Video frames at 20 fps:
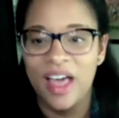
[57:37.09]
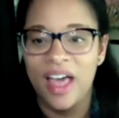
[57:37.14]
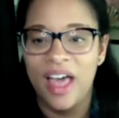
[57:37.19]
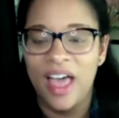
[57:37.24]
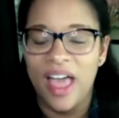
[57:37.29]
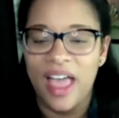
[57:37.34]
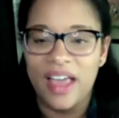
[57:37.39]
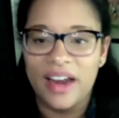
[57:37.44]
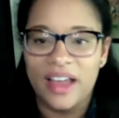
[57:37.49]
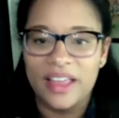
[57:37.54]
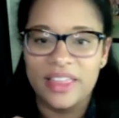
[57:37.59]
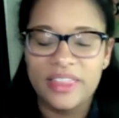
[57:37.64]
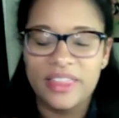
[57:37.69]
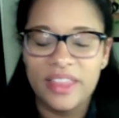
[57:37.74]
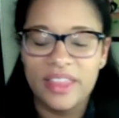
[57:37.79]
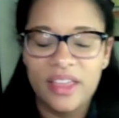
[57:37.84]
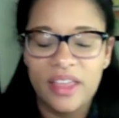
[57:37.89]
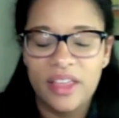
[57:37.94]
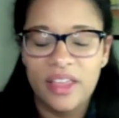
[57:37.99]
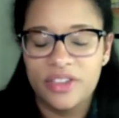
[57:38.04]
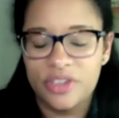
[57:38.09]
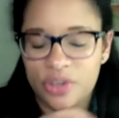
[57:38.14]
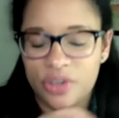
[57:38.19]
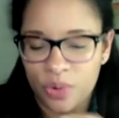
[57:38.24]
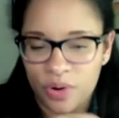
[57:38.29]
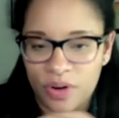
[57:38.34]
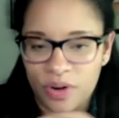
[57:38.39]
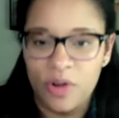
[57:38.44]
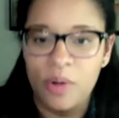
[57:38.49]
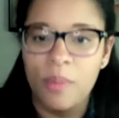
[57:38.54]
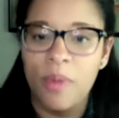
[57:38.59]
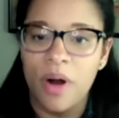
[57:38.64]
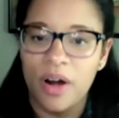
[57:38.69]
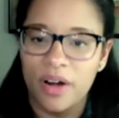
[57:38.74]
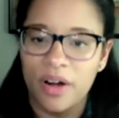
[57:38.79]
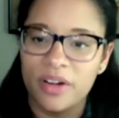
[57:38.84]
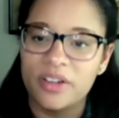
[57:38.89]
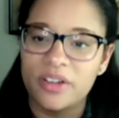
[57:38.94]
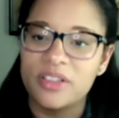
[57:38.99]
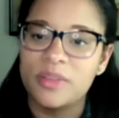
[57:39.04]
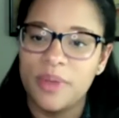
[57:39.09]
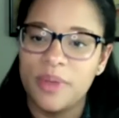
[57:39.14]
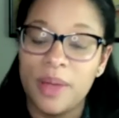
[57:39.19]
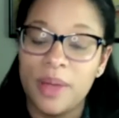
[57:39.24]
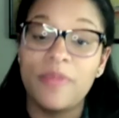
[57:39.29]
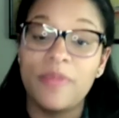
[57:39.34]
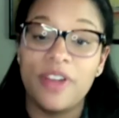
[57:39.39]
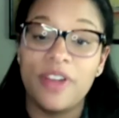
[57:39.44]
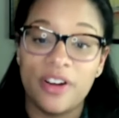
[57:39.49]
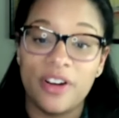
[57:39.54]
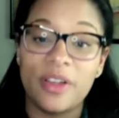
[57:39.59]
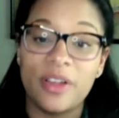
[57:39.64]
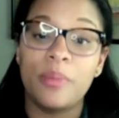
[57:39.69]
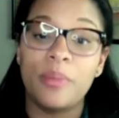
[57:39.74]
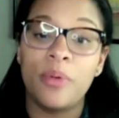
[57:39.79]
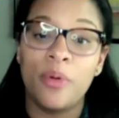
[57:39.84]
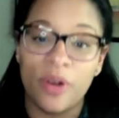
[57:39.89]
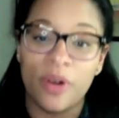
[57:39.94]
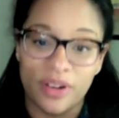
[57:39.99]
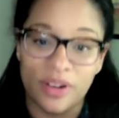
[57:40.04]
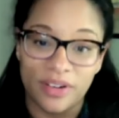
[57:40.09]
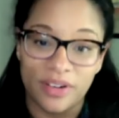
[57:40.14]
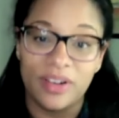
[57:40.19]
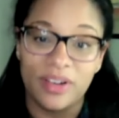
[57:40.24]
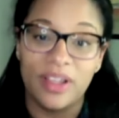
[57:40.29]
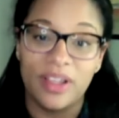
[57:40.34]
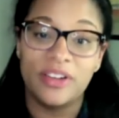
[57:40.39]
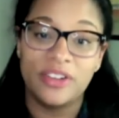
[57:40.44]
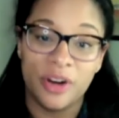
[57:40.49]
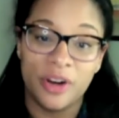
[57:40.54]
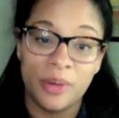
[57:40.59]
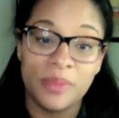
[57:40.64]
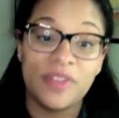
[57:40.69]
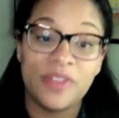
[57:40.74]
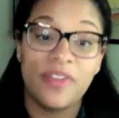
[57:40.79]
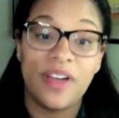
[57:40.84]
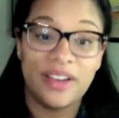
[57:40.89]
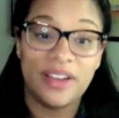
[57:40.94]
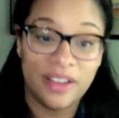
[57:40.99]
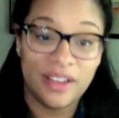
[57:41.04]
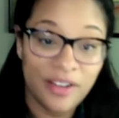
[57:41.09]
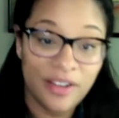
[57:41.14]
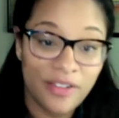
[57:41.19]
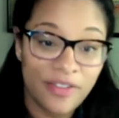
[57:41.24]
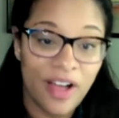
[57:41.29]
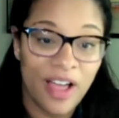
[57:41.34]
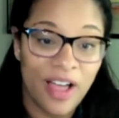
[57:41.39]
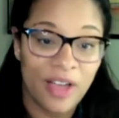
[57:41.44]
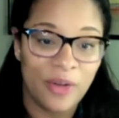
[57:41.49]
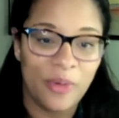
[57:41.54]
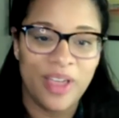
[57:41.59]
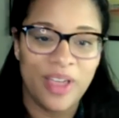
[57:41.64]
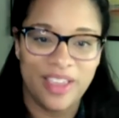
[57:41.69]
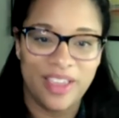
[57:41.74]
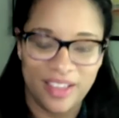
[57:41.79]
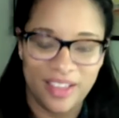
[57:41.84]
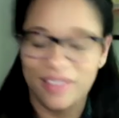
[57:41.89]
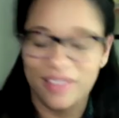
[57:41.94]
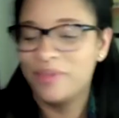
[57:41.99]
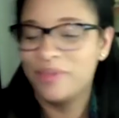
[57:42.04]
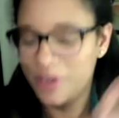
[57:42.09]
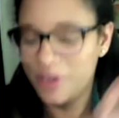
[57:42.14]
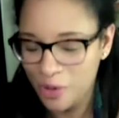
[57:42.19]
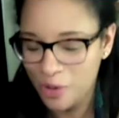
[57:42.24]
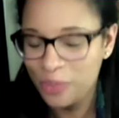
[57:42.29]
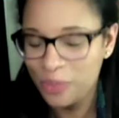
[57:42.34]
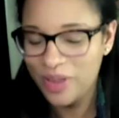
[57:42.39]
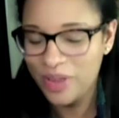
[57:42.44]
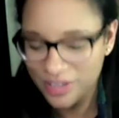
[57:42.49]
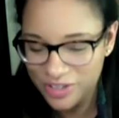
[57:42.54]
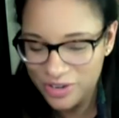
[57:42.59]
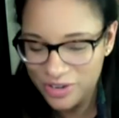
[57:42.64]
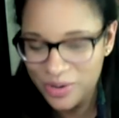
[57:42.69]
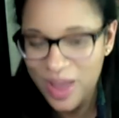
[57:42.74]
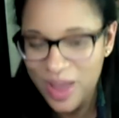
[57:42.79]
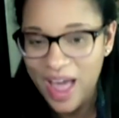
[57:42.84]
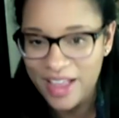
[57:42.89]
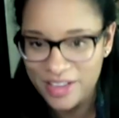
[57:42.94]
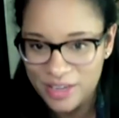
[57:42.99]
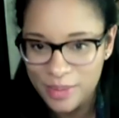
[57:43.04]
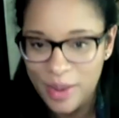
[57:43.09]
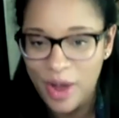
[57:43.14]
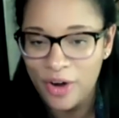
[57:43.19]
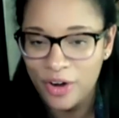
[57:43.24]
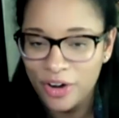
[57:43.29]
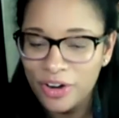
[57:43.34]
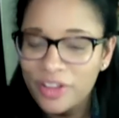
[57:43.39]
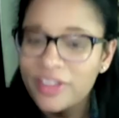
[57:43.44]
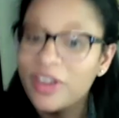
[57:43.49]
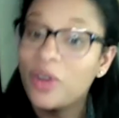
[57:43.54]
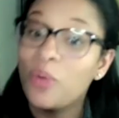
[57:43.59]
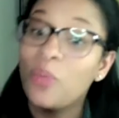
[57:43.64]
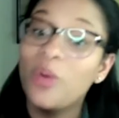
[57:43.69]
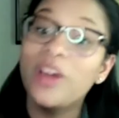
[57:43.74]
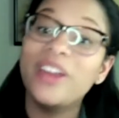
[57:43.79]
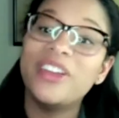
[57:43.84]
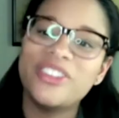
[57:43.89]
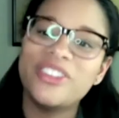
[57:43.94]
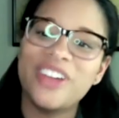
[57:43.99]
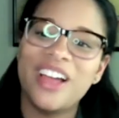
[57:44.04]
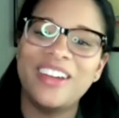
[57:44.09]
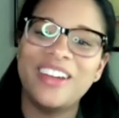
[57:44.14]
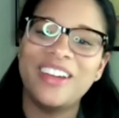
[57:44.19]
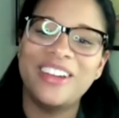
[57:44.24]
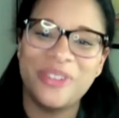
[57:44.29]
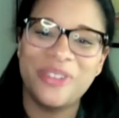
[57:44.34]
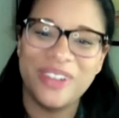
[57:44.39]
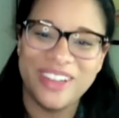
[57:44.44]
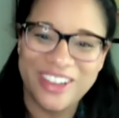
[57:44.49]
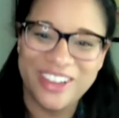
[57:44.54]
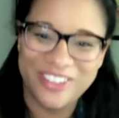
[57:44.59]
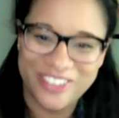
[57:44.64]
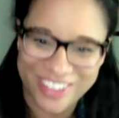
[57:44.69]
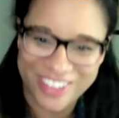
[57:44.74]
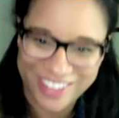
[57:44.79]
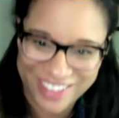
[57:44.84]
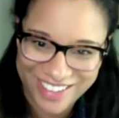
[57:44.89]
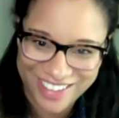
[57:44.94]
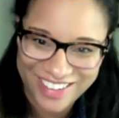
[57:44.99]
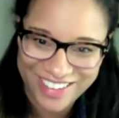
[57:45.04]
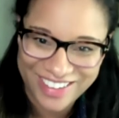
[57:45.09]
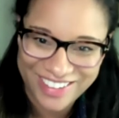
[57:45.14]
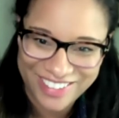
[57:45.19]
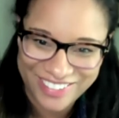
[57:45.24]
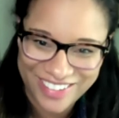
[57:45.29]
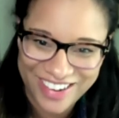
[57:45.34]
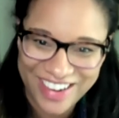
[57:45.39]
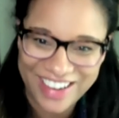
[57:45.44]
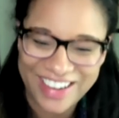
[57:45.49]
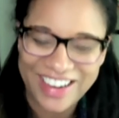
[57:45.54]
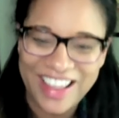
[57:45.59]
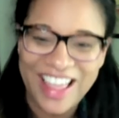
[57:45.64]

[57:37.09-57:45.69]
And I think historical markers become very important in terms of identifying way, you know, which you asked about earlier, what is China doing differently? Right.